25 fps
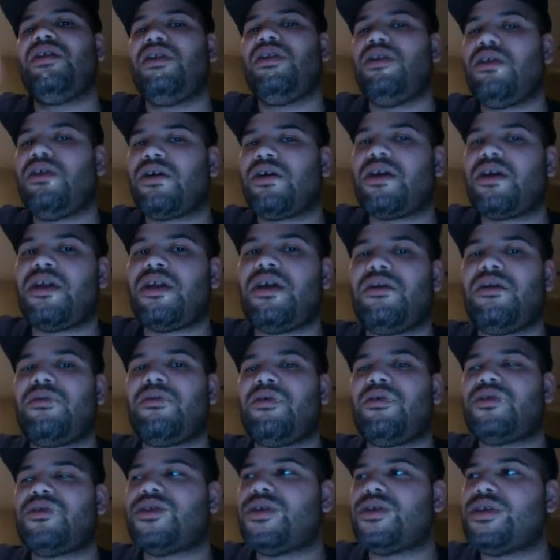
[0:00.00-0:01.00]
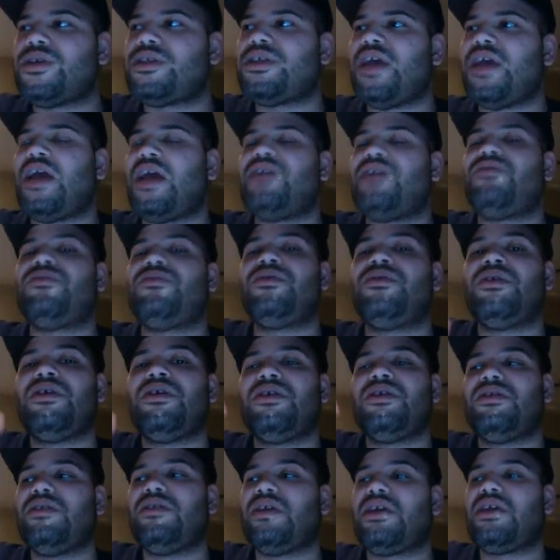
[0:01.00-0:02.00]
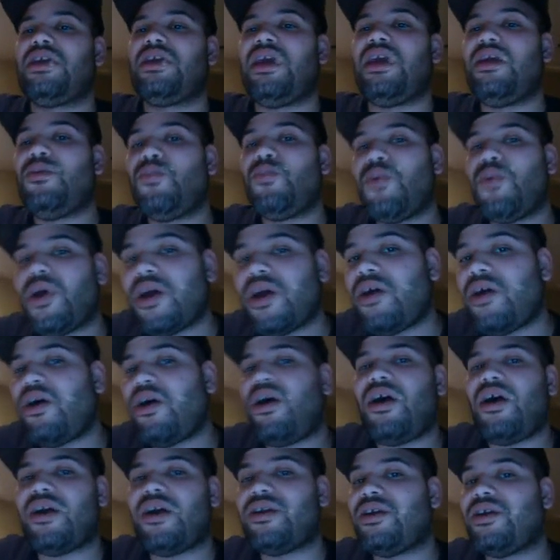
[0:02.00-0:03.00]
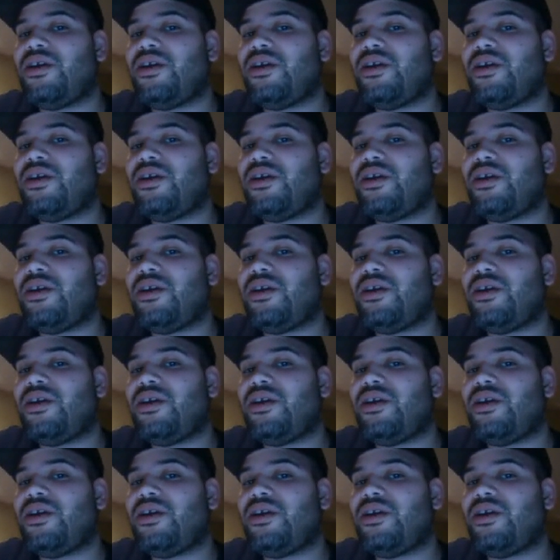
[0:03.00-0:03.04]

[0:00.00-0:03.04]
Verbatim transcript: look it up, go to his channel. The kid went hard.